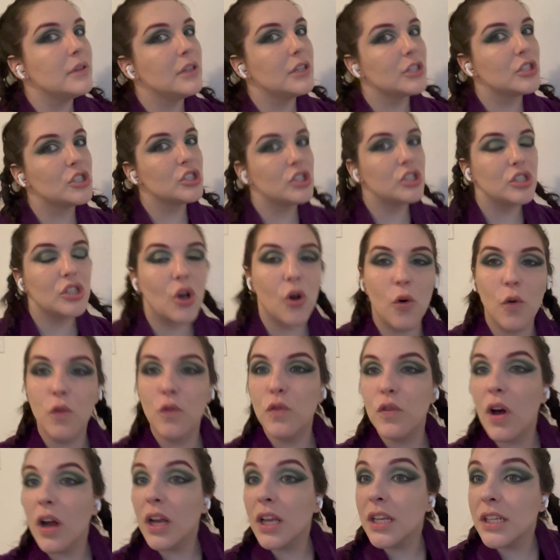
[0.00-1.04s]
Looks so
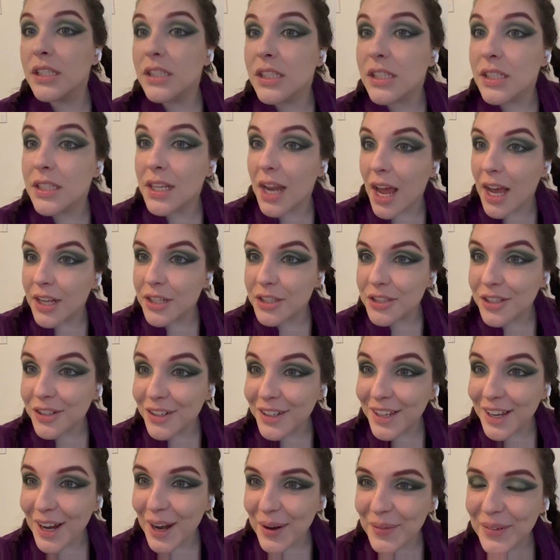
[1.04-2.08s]
fucking snatched on
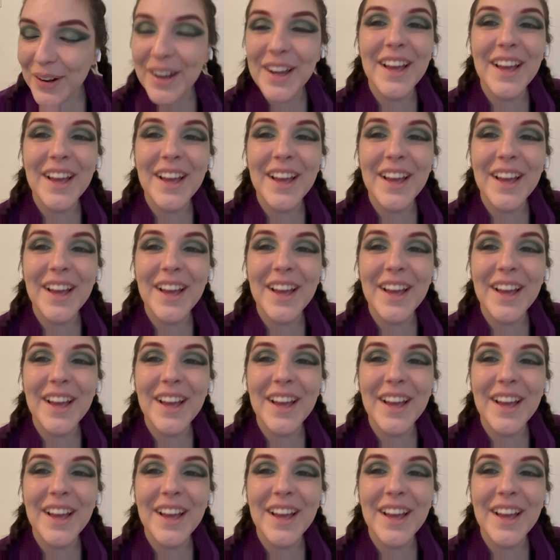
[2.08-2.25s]
camera.